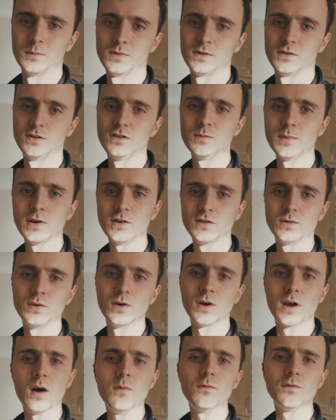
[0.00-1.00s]
So just make sure
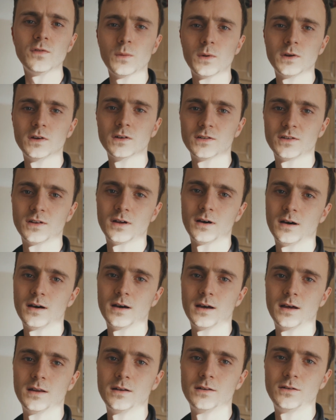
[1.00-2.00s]
you're comfy when you start
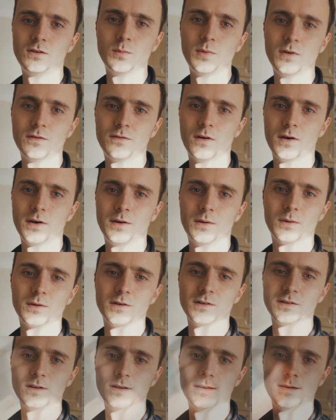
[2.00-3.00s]
and you'll be fine,
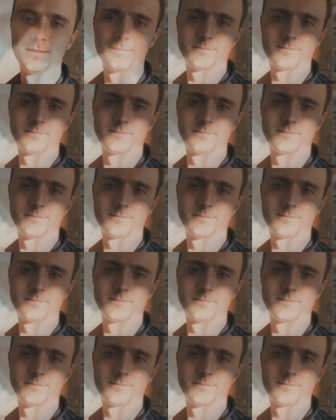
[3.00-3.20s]
honestly.